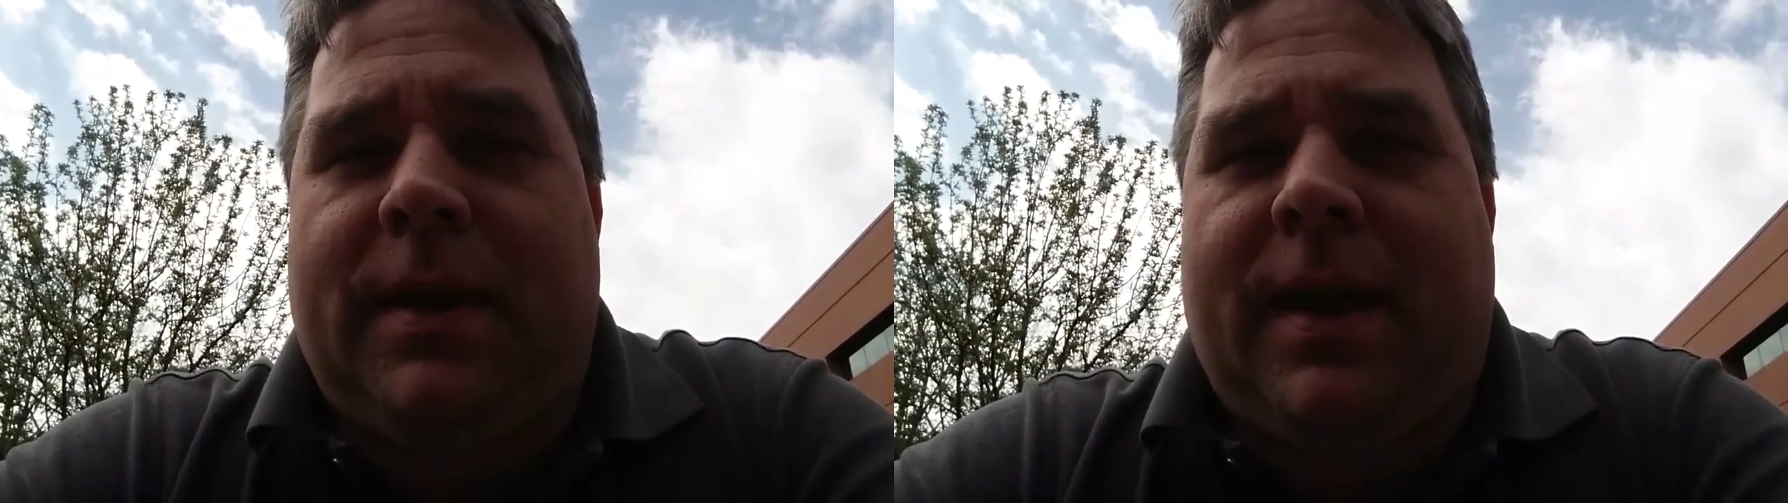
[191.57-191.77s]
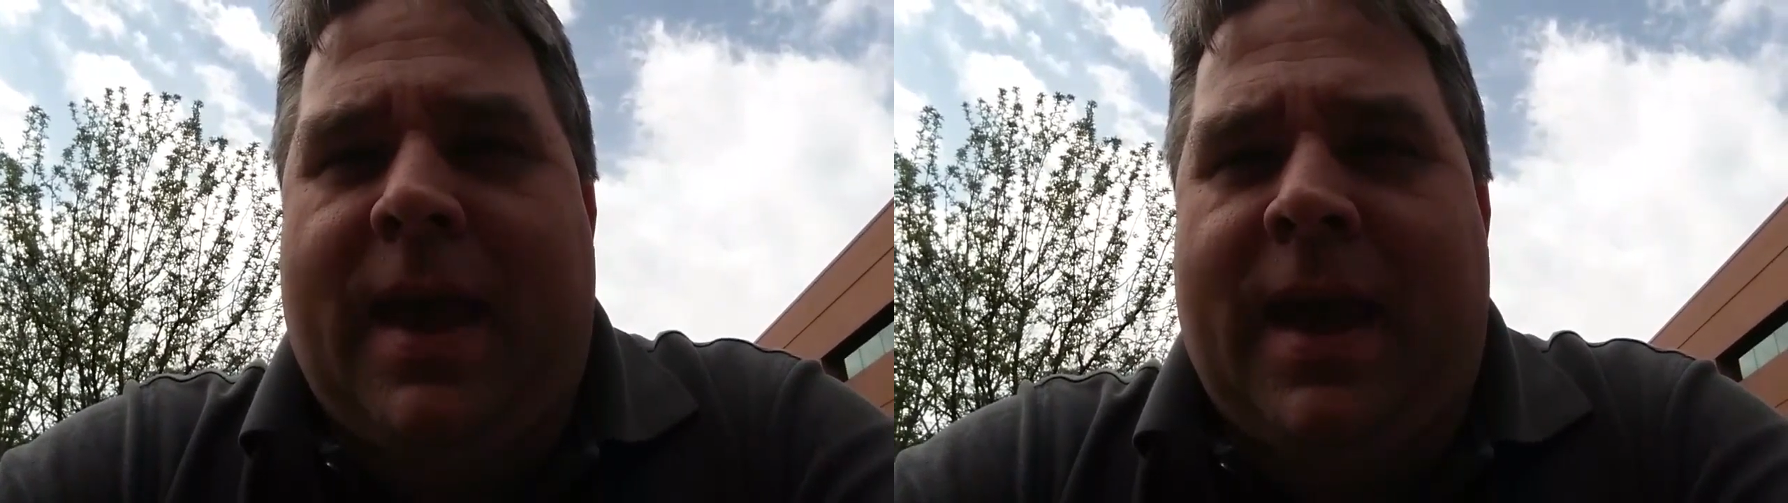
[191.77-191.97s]

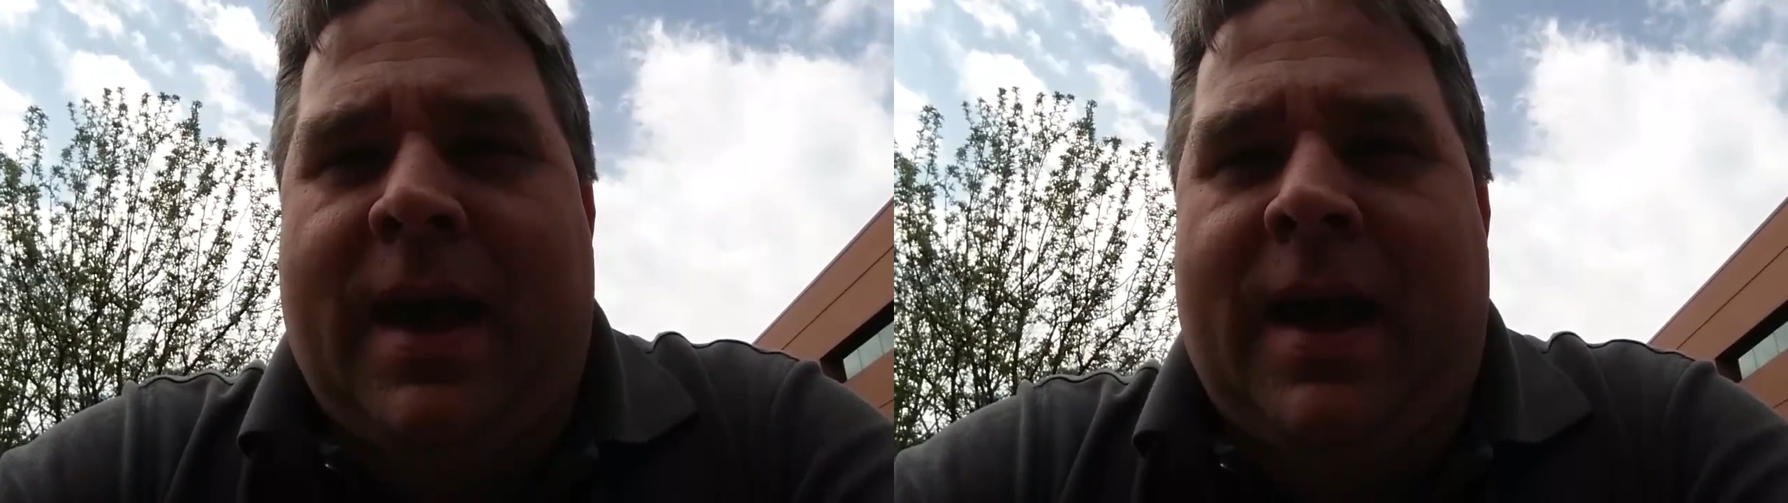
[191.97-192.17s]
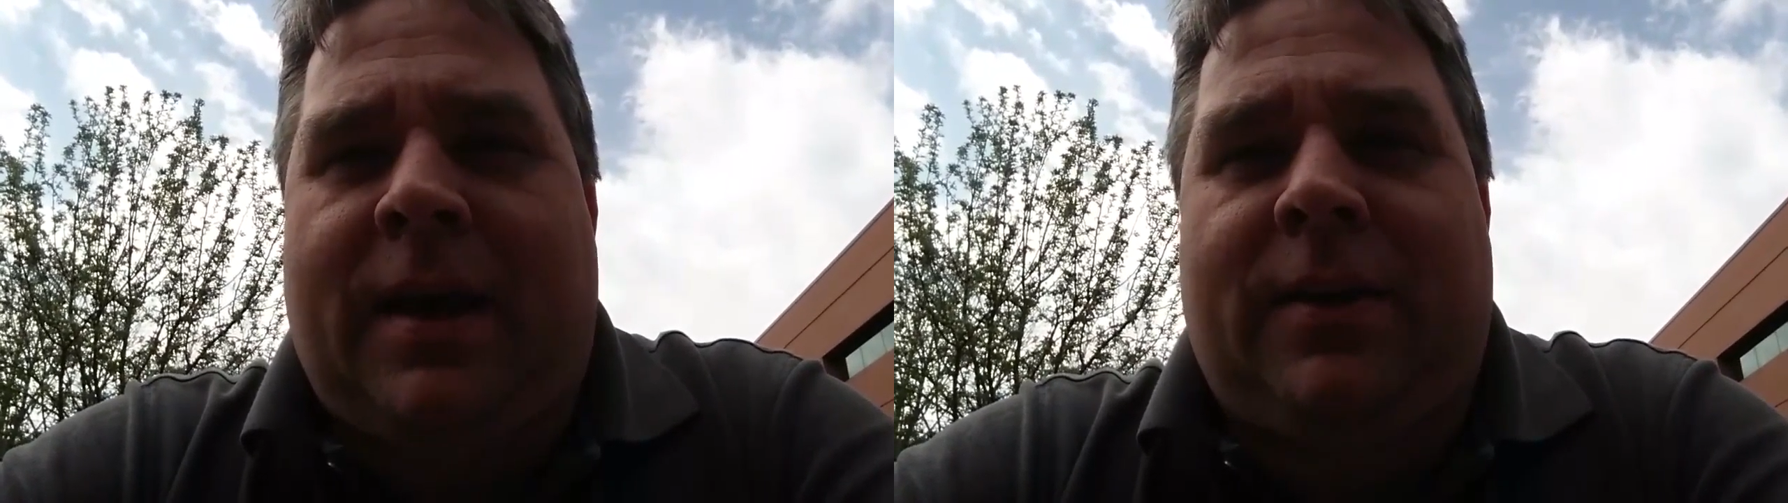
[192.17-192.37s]

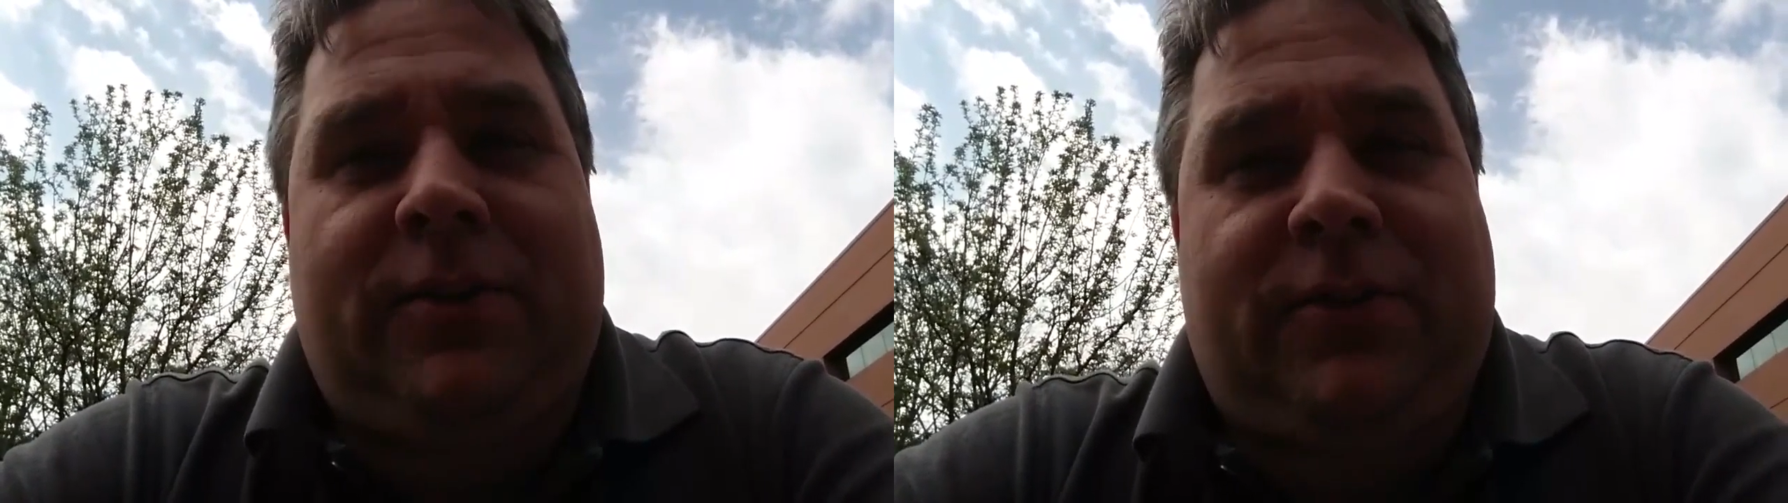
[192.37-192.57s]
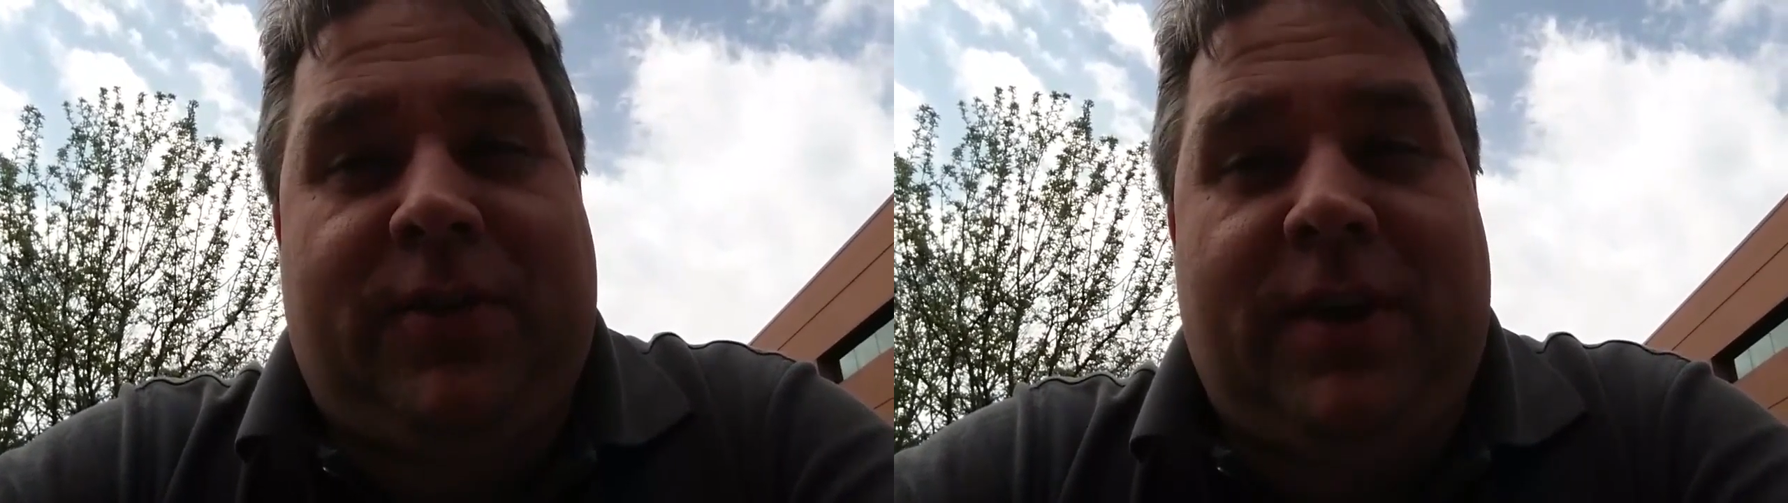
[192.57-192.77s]
Yeah,
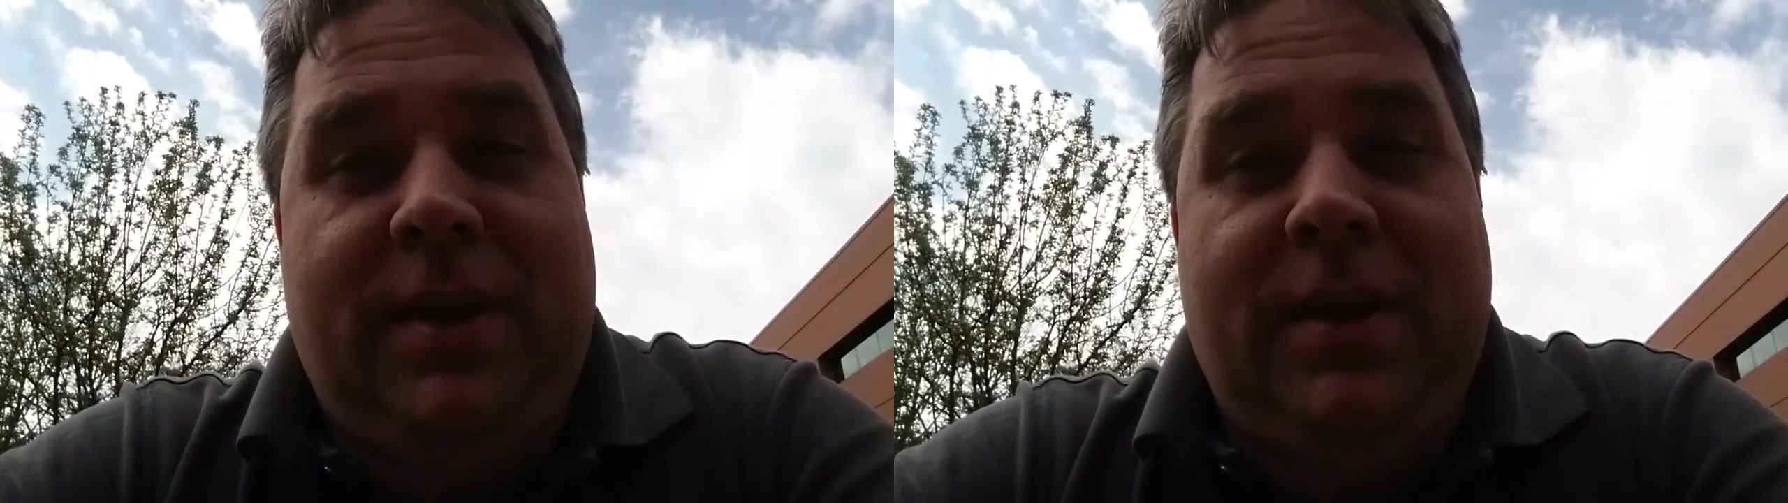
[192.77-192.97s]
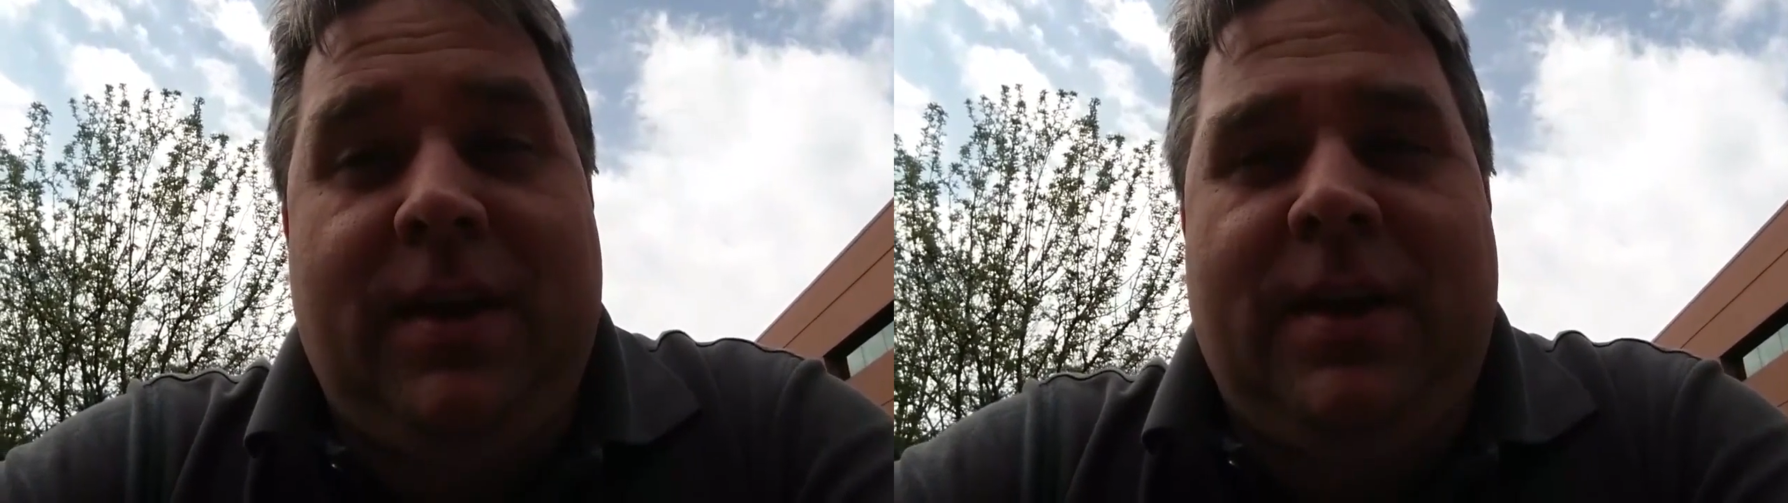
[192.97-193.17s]
see?